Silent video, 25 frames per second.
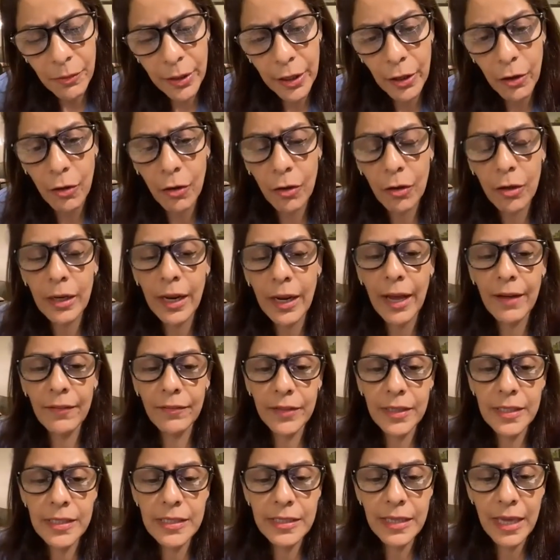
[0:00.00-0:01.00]
we all have
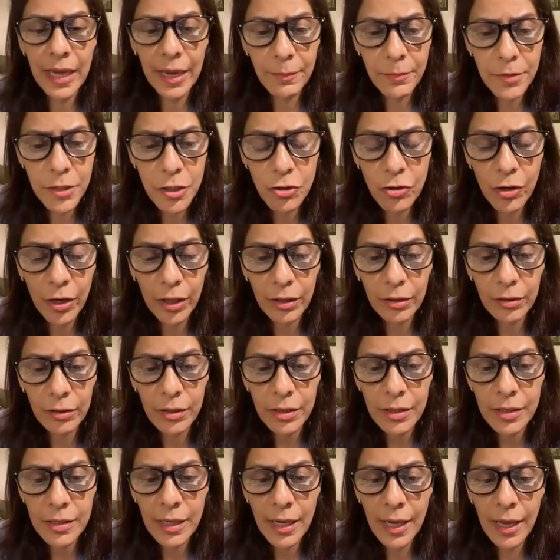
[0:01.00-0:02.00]
the same
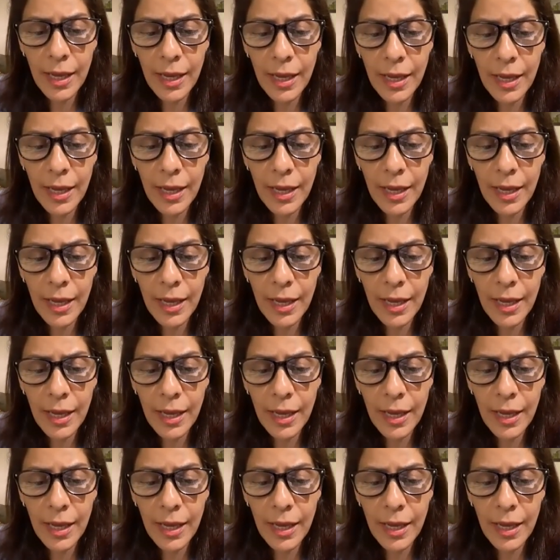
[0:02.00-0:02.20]
struggles,